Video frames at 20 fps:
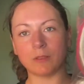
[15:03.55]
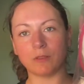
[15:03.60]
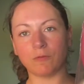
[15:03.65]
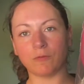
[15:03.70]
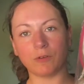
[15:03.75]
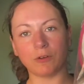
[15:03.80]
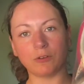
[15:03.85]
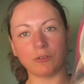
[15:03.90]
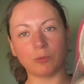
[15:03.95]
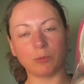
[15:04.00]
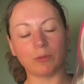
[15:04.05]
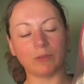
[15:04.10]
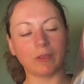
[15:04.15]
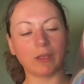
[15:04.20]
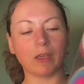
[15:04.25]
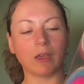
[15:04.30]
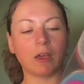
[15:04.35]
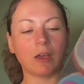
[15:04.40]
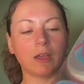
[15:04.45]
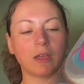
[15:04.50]
the first ones I
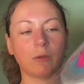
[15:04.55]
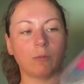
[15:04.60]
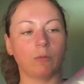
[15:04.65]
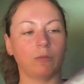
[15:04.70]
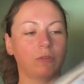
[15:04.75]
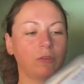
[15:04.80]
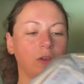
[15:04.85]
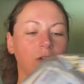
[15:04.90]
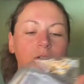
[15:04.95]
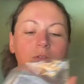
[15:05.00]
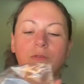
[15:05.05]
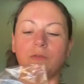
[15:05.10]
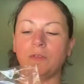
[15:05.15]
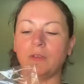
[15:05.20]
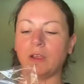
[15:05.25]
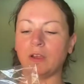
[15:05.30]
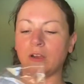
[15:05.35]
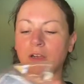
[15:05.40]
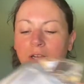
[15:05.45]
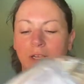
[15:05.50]
got. It was called
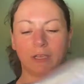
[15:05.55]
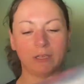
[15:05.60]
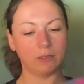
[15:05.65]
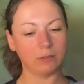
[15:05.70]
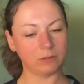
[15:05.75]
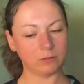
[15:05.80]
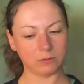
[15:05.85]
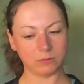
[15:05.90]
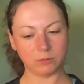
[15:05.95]
Fairy.